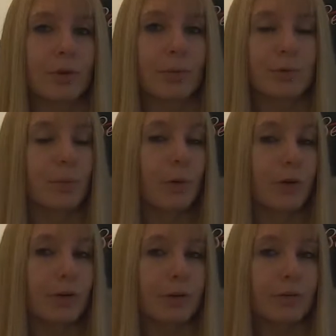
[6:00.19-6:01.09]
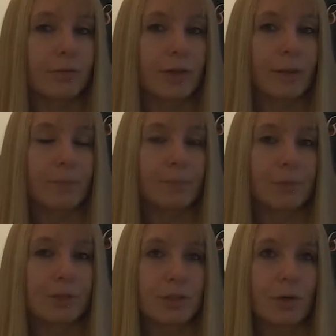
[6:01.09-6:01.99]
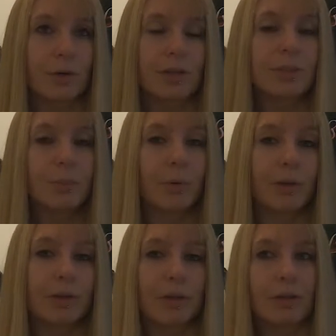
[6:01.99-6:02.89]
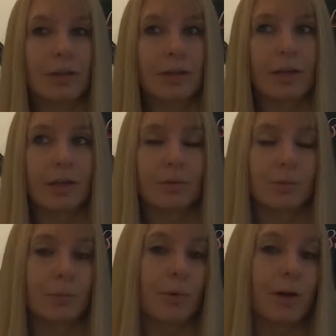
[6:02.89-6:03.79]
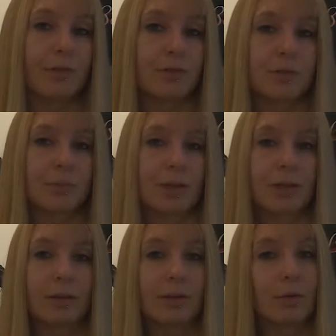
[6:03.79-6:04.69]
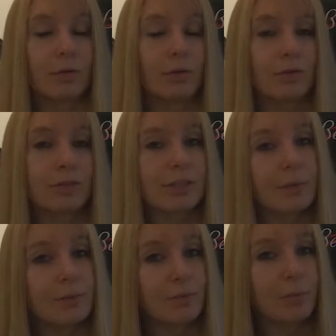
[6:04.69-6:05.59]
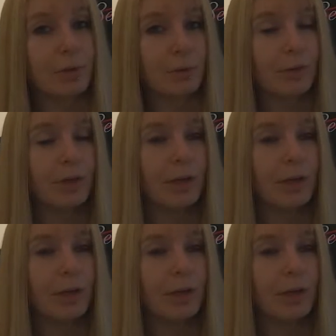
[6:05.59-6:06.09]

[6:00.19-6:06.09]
that was worrying for them. So at this point, they're thinking it might have just been the oral contraceptive pill